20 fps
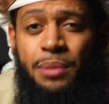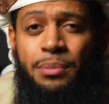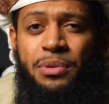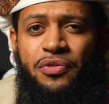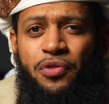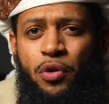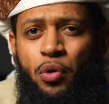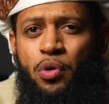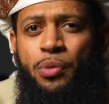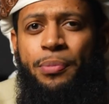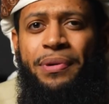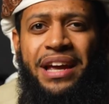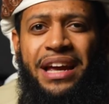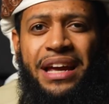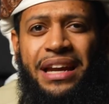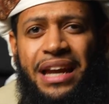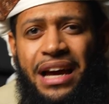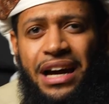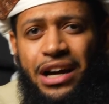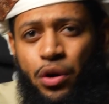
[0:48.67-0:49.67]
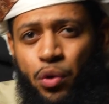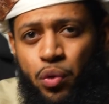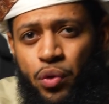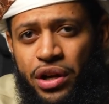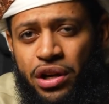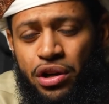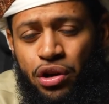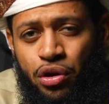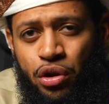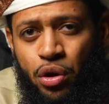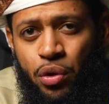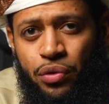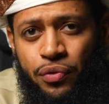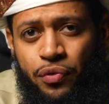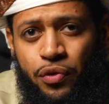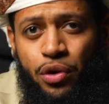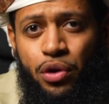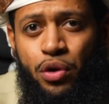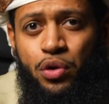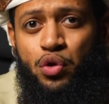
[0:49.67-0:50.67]
Before we begin, a quick note
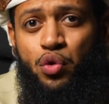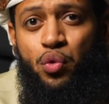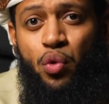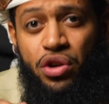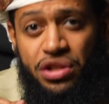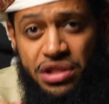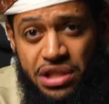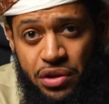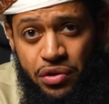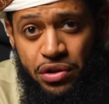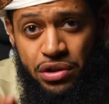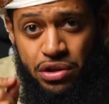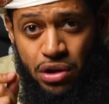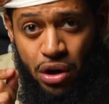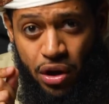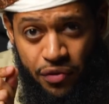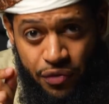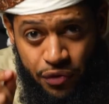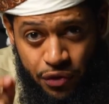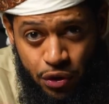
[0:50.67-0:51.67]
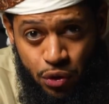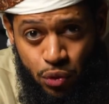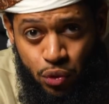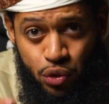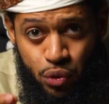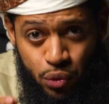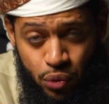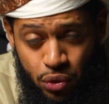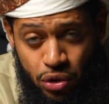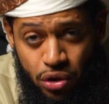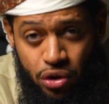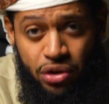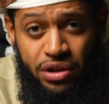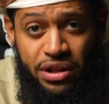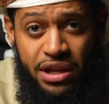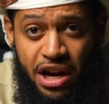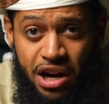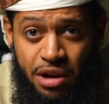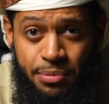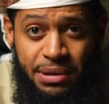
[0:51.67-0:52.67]
for those who are serious of you to
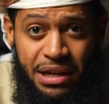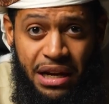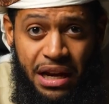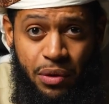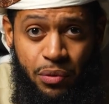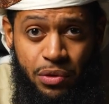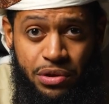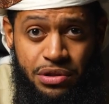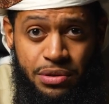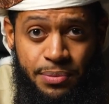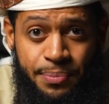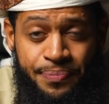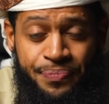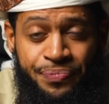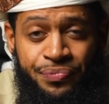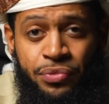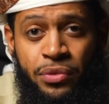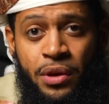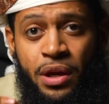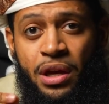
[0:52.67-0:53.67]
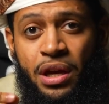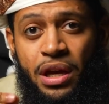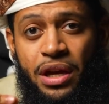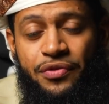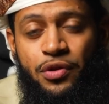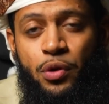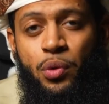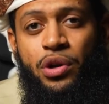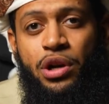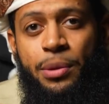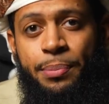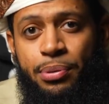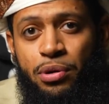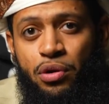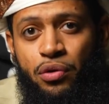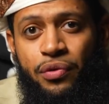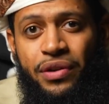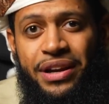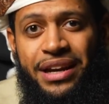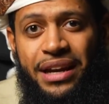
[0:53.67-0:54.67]
learn the Arabic language. If you want a
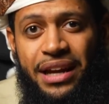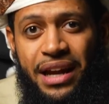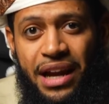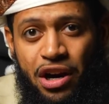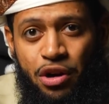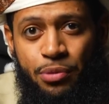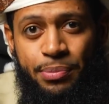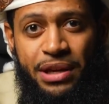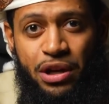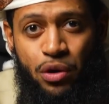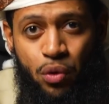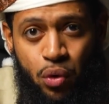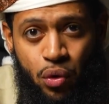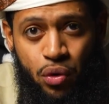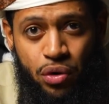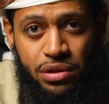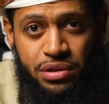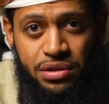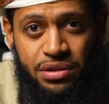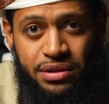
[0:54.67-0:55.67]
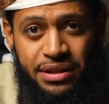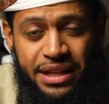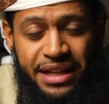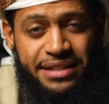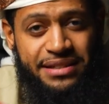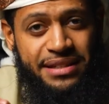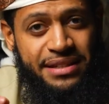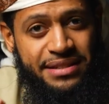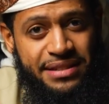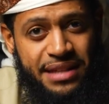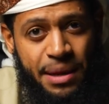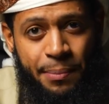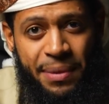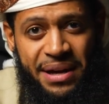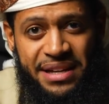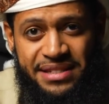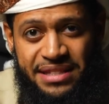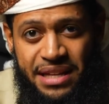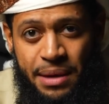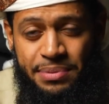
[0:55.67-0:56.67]
proven Arabic course that is a
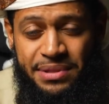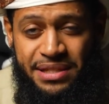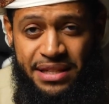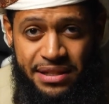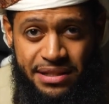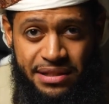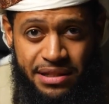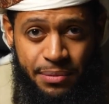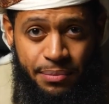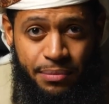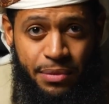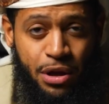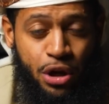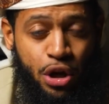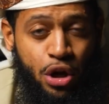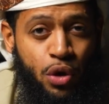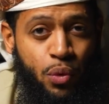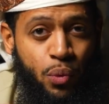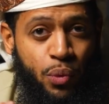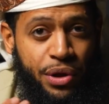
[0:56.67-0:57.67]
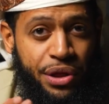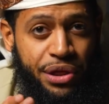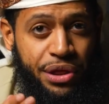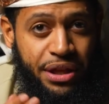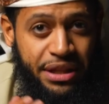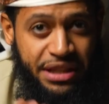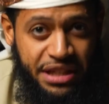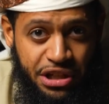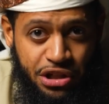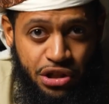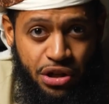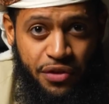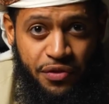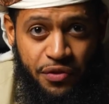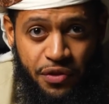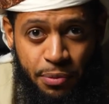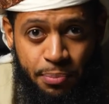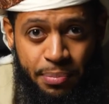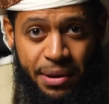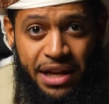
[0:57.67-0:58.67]
step-by-step system with teacher
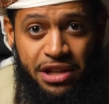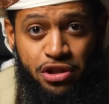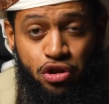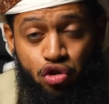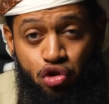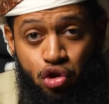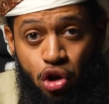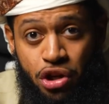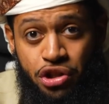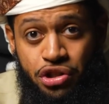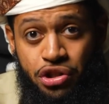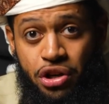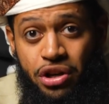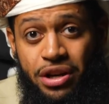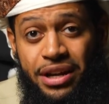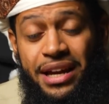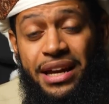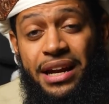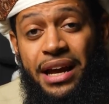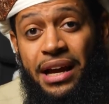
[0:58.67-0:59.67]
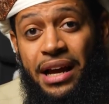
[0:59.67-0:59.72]
feedback, structure, and